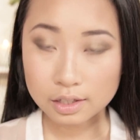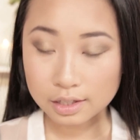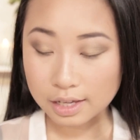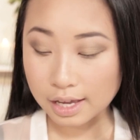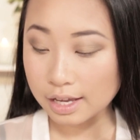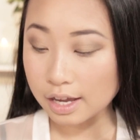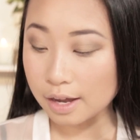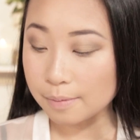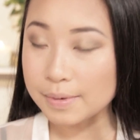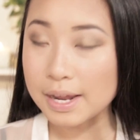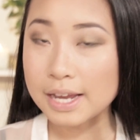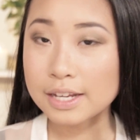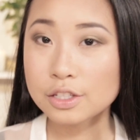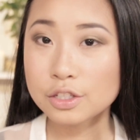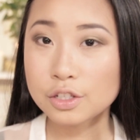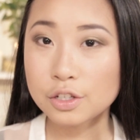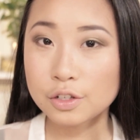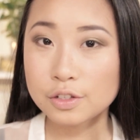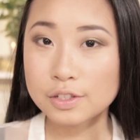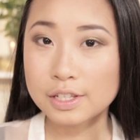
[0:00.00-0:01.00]
Okay, I'm
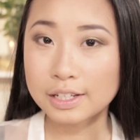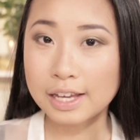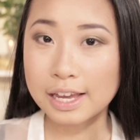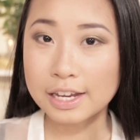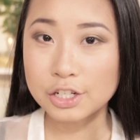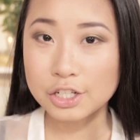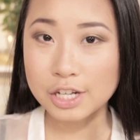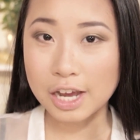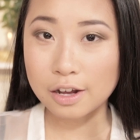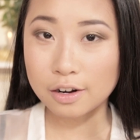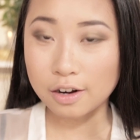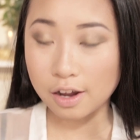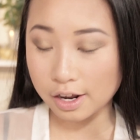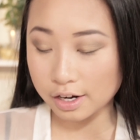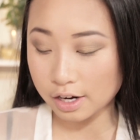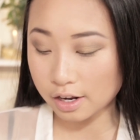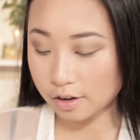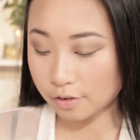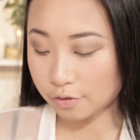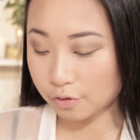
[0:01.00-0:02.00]
next using a gel
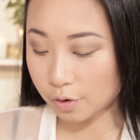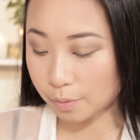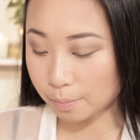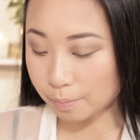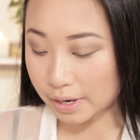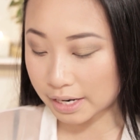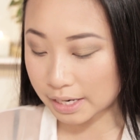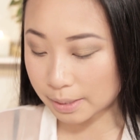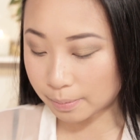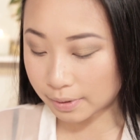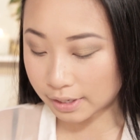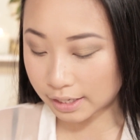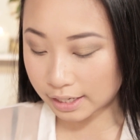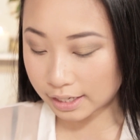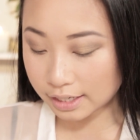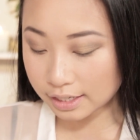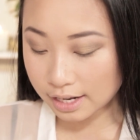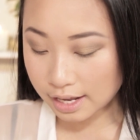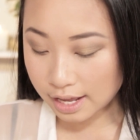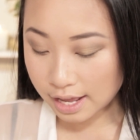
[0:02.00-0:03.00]
liner from
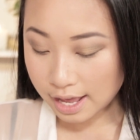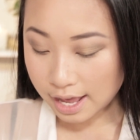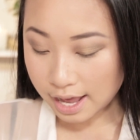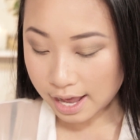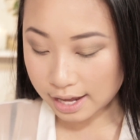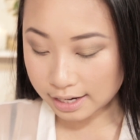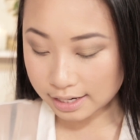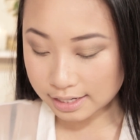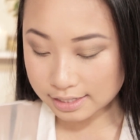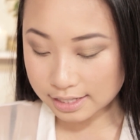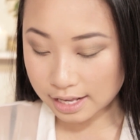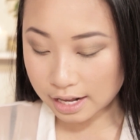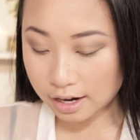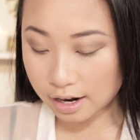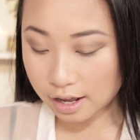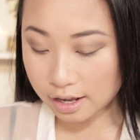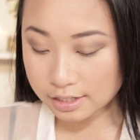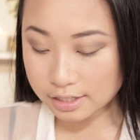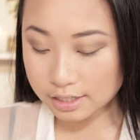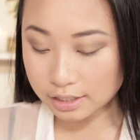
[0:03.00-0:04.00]
Maybelline, and it's their
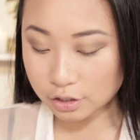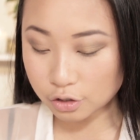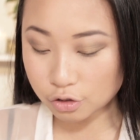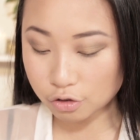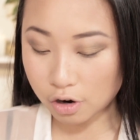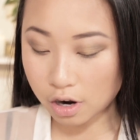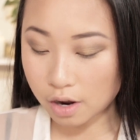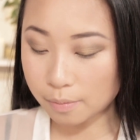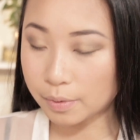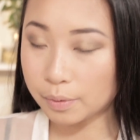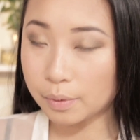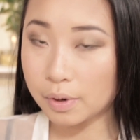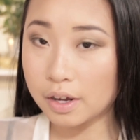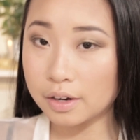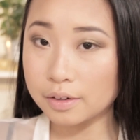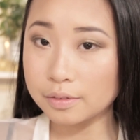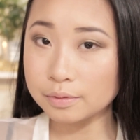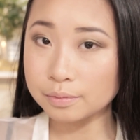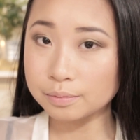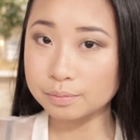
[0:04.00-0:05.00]
Lasting Drama
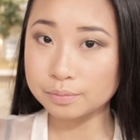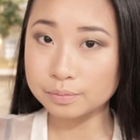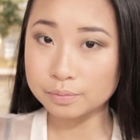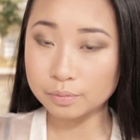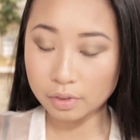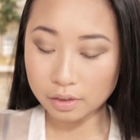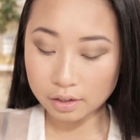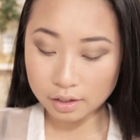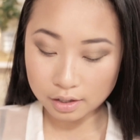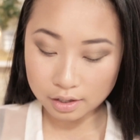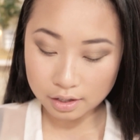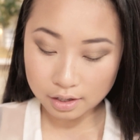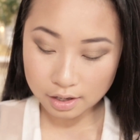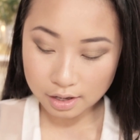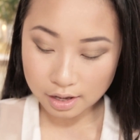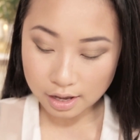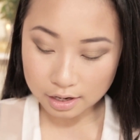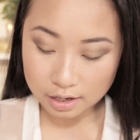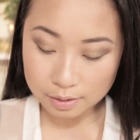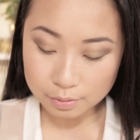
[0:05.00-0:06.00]
one.
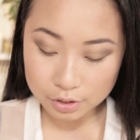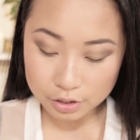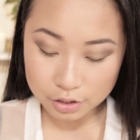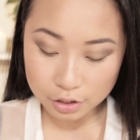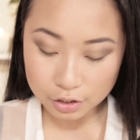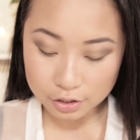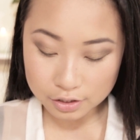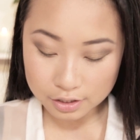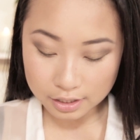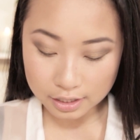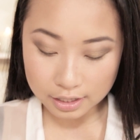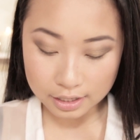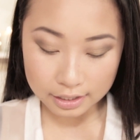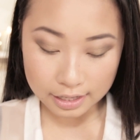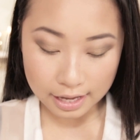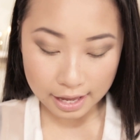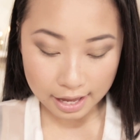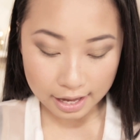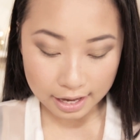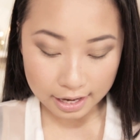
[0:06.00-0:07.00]
And I'm just using
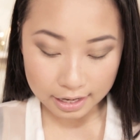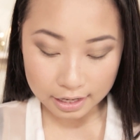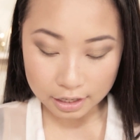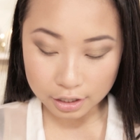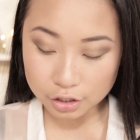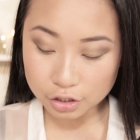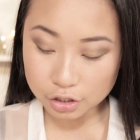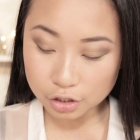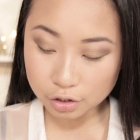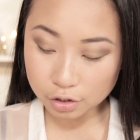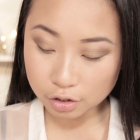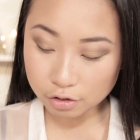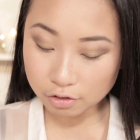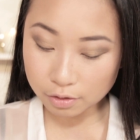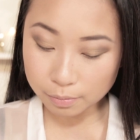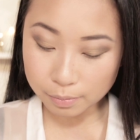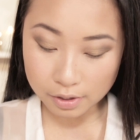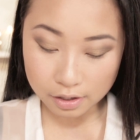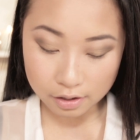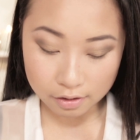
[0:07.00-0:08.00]
a
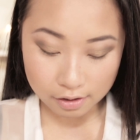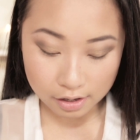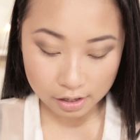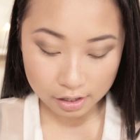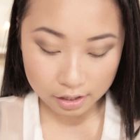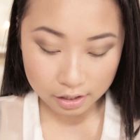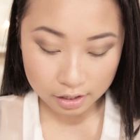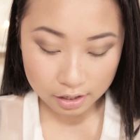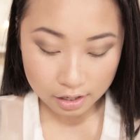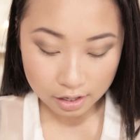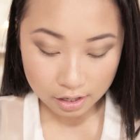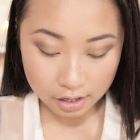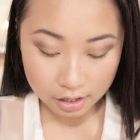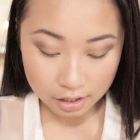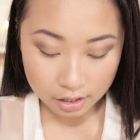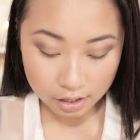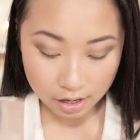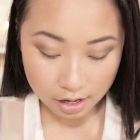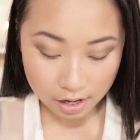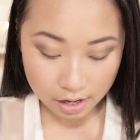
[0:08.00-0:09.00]
Shu Mirror
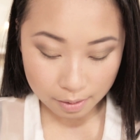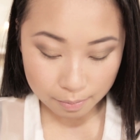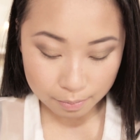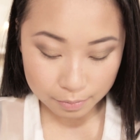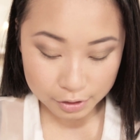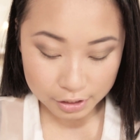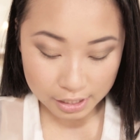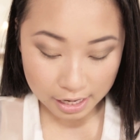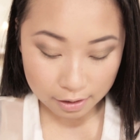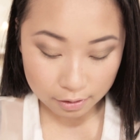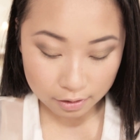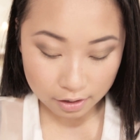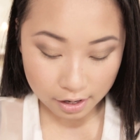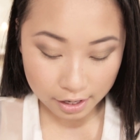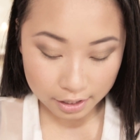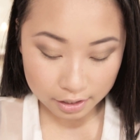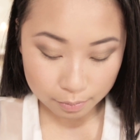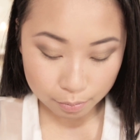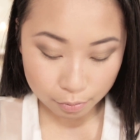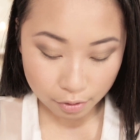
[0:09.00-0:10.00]
gel
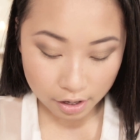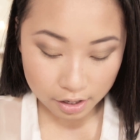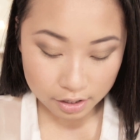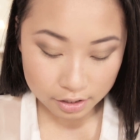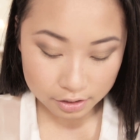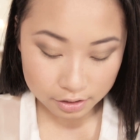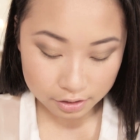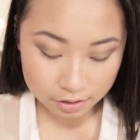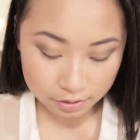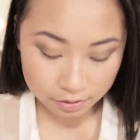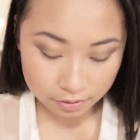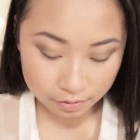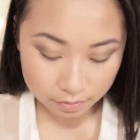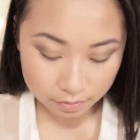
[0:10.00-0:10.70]
liner brush